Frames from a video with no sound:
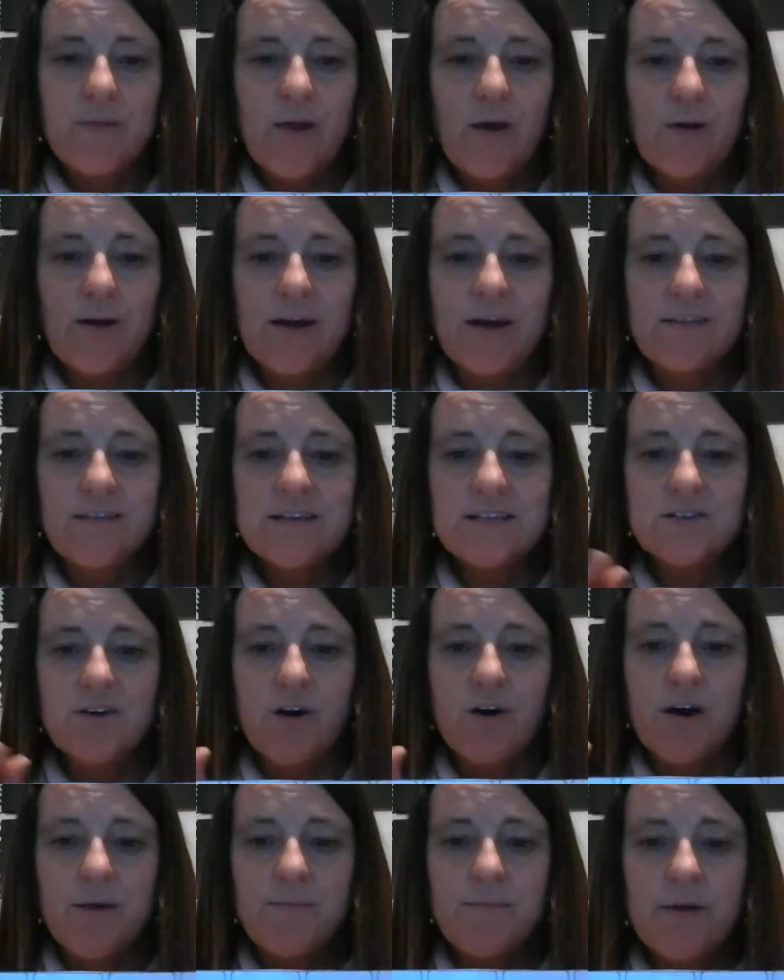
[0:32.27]
Okay, this
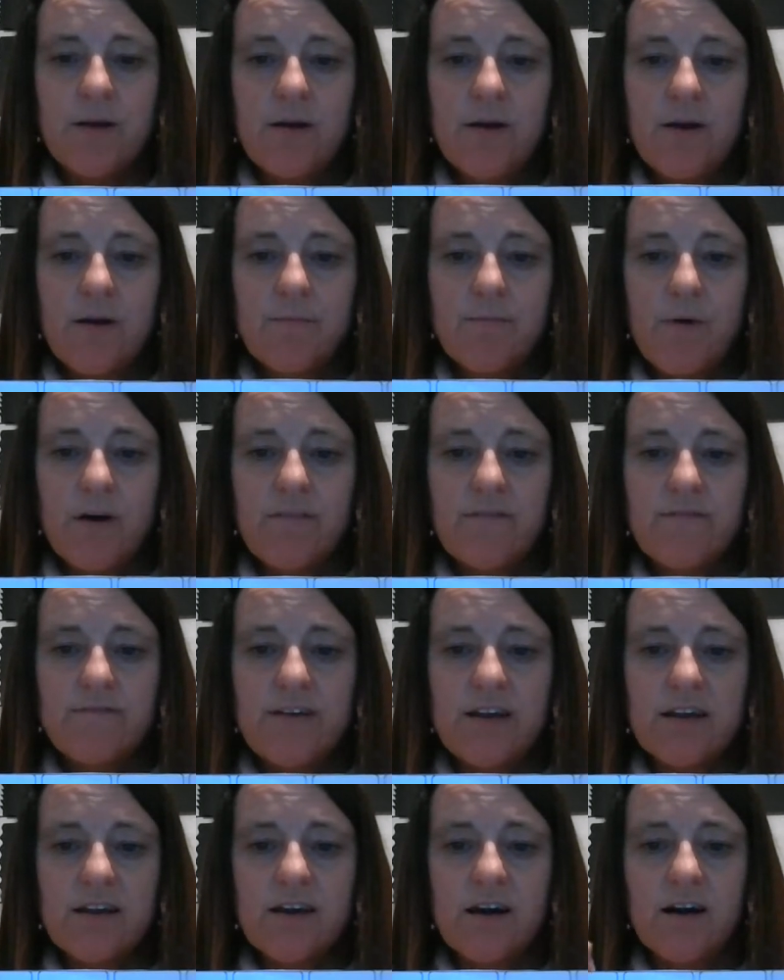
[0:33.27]
time my
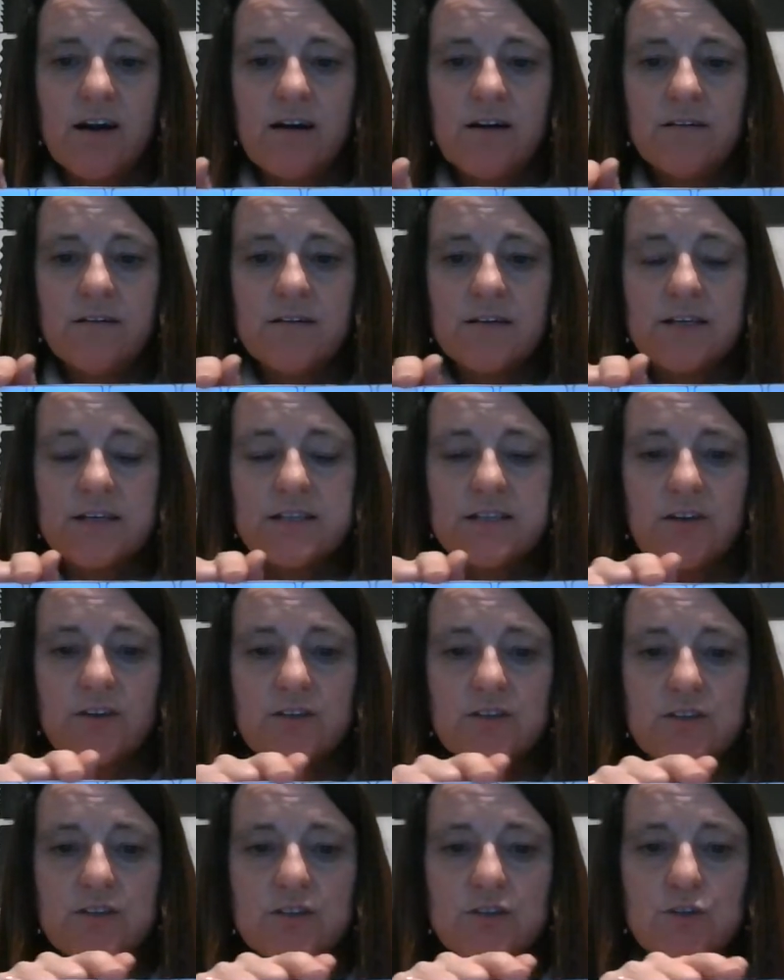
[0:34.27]
finger is going
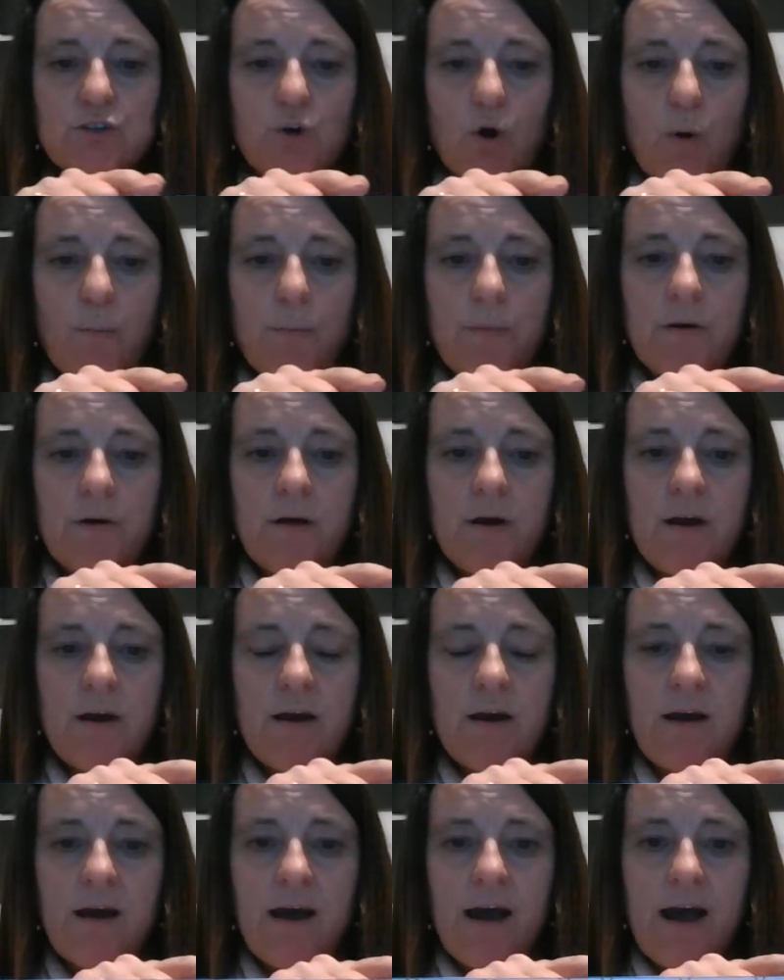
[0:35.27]
to stop
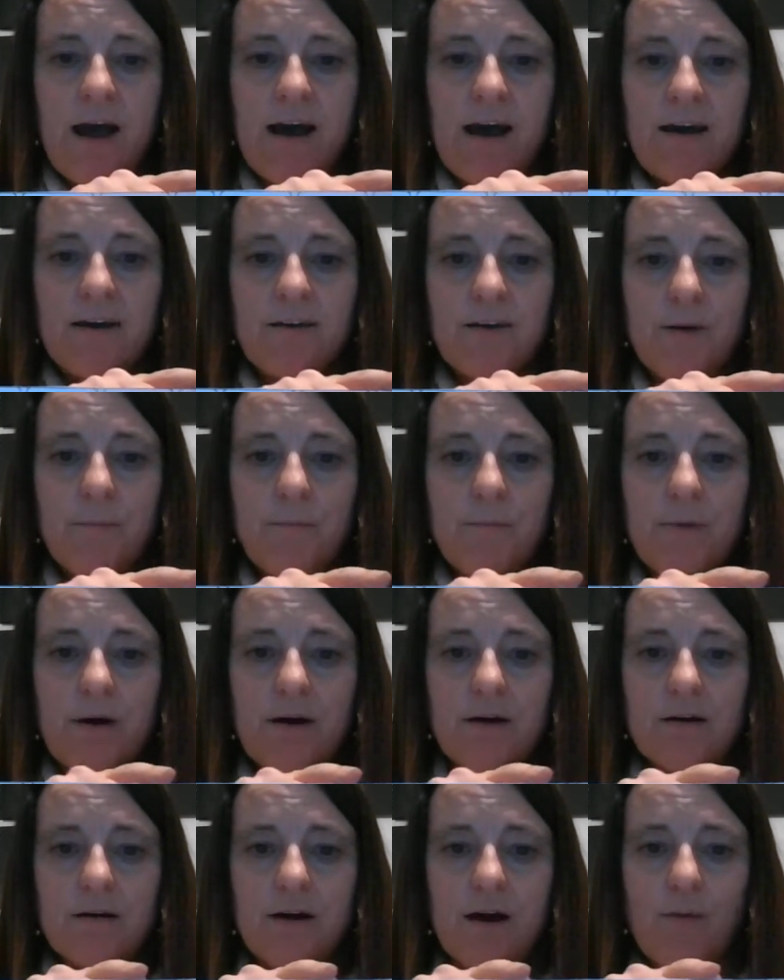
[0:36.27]
at a number,
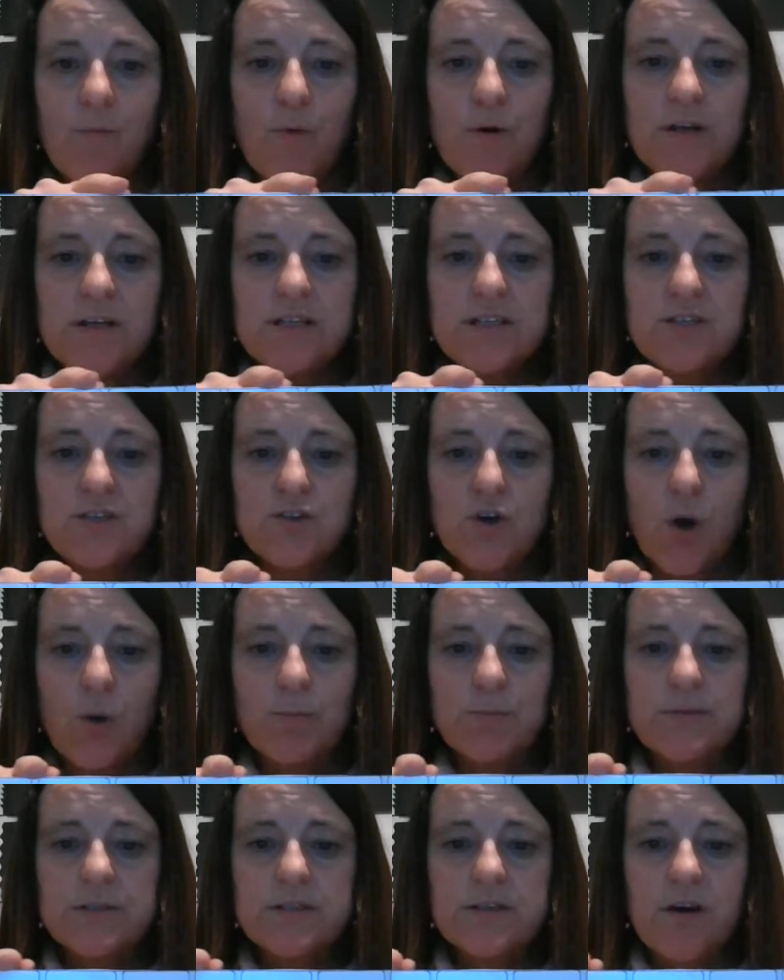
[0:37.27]
and when it
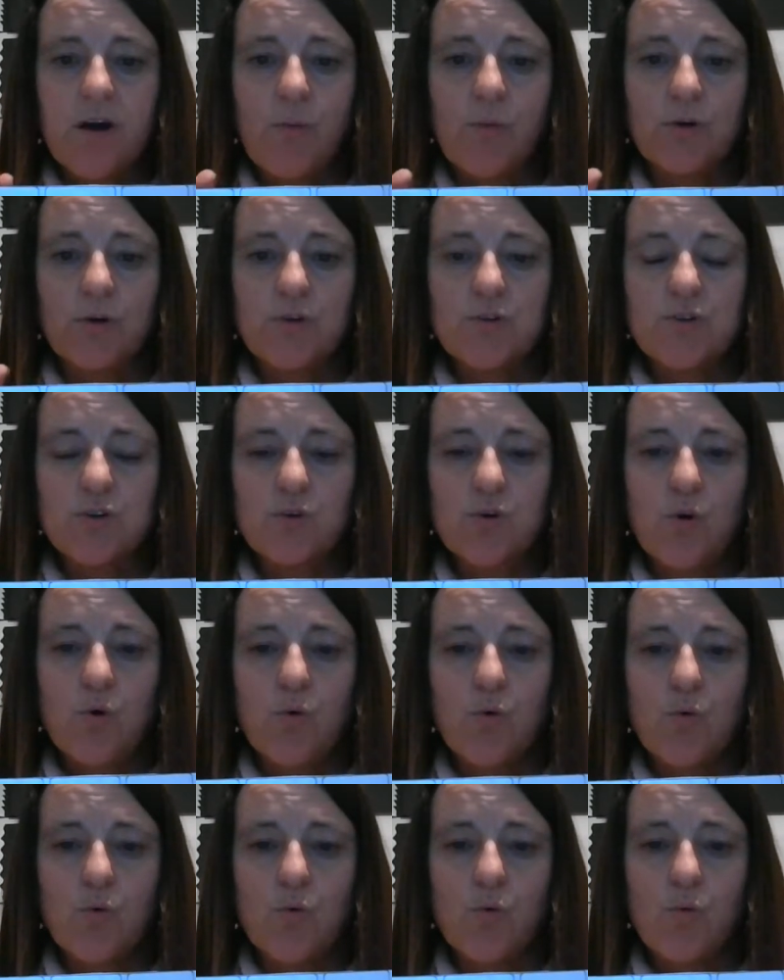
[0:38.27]
stops I want you to
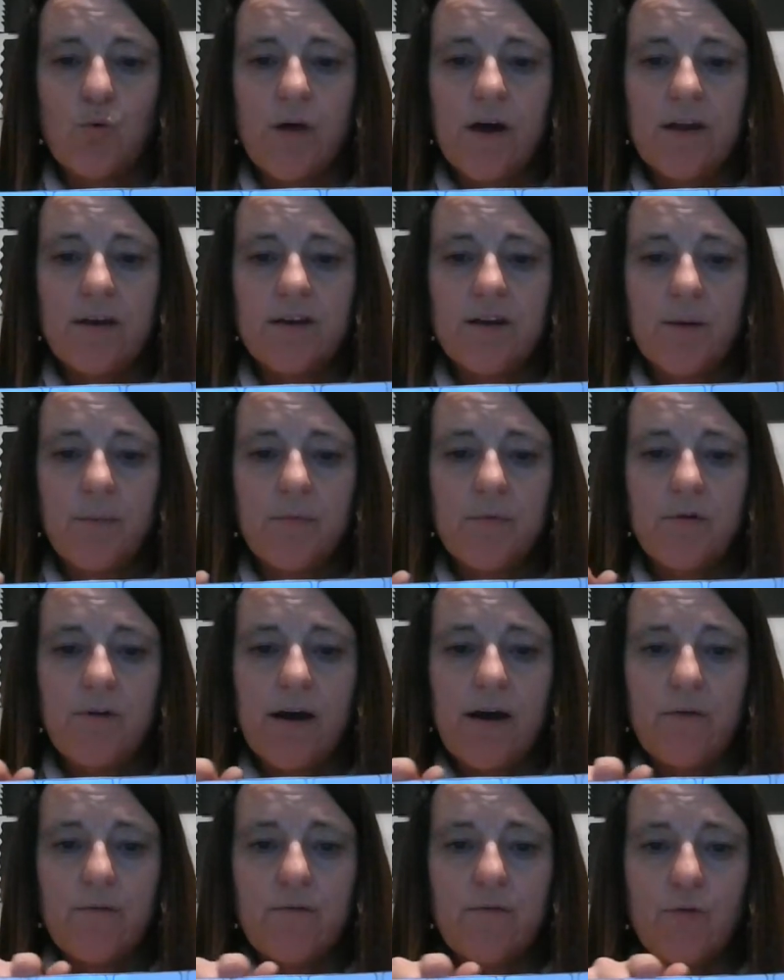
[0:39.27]
call that number
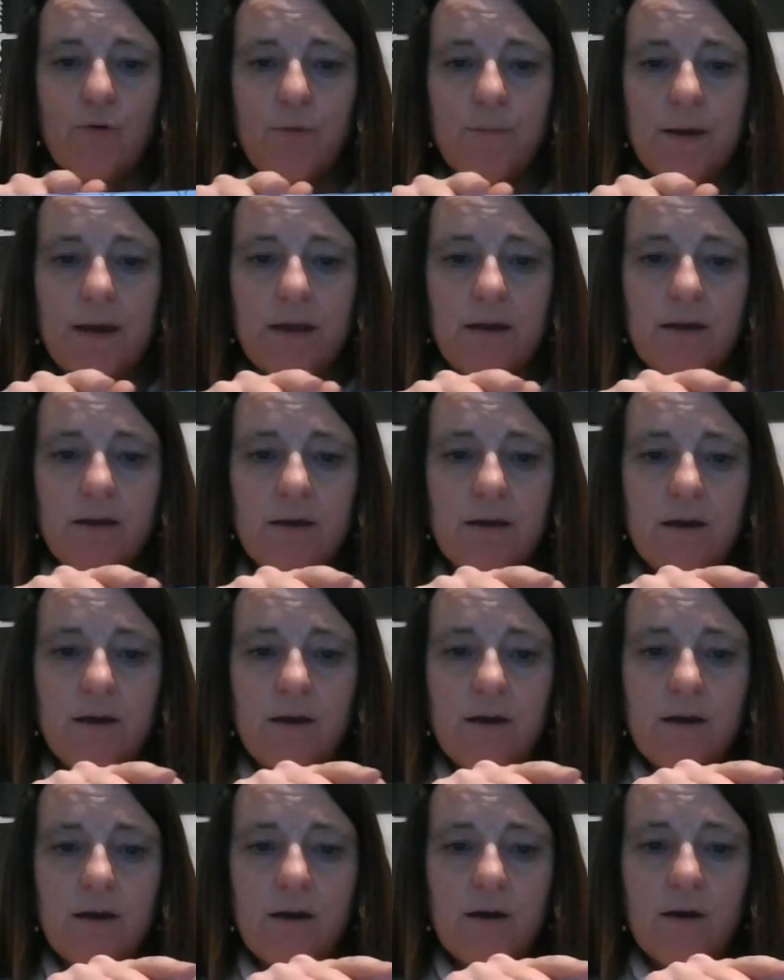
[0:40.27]
out for me.
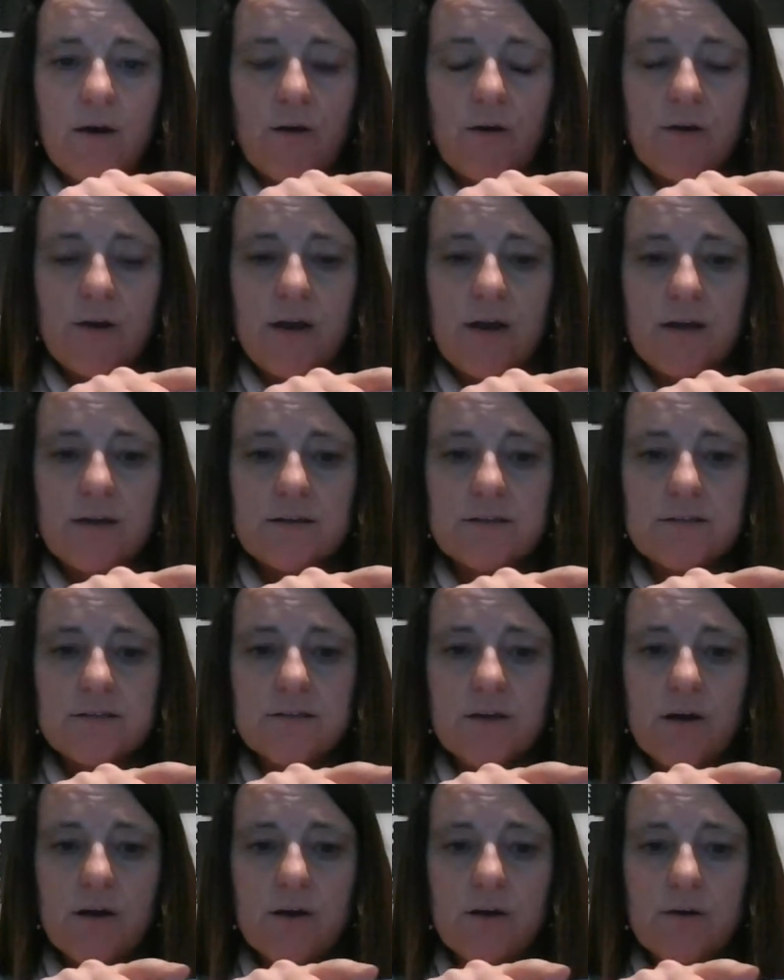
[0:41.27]
Okay, so